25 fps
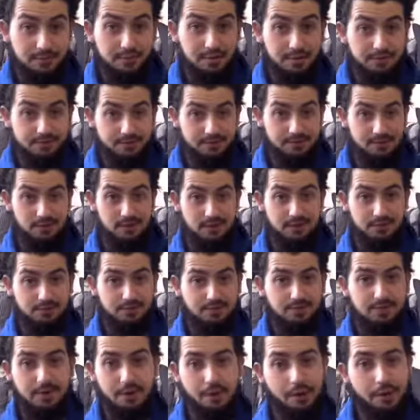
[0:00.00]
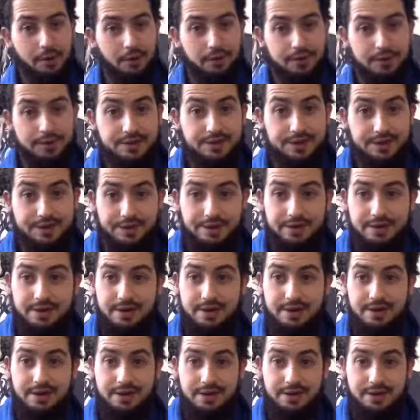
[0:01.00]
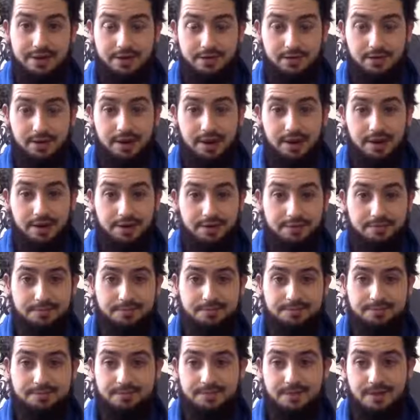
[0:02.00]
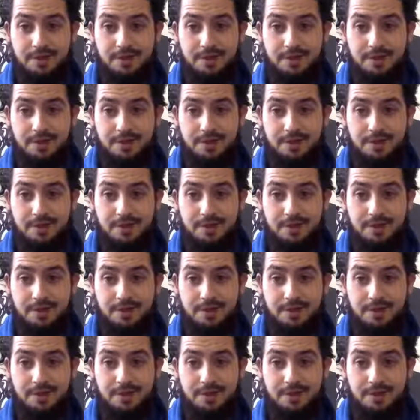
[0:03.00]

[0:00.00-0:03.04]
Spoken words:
brother as well who was very on the deen as well, and